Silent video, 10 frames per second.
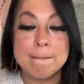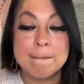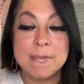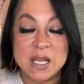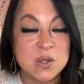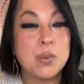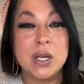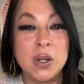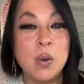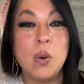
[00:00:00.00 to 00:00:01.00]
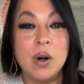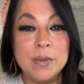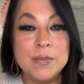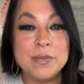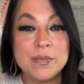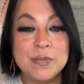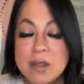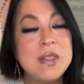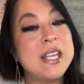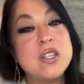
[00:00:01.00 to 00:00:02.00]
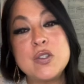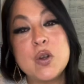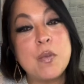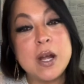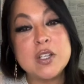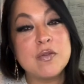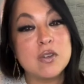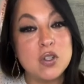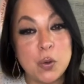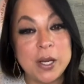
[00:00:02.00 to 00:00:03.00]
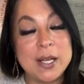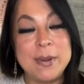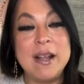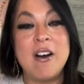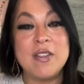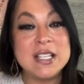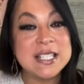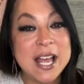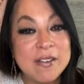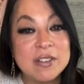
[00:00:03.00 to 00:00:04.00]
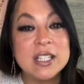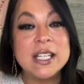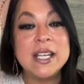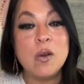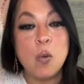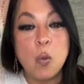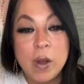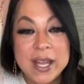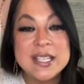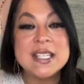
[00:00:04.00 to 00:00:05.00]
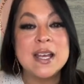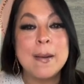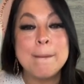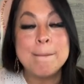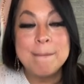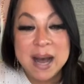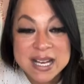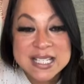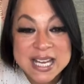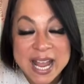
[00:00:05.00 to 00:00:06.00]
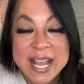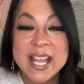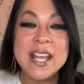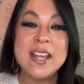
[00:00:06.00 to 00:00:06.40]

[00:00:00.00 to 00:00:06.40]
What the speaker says: That's pretty cool. Thank you so much for joining me on this Heavenly Wit Monday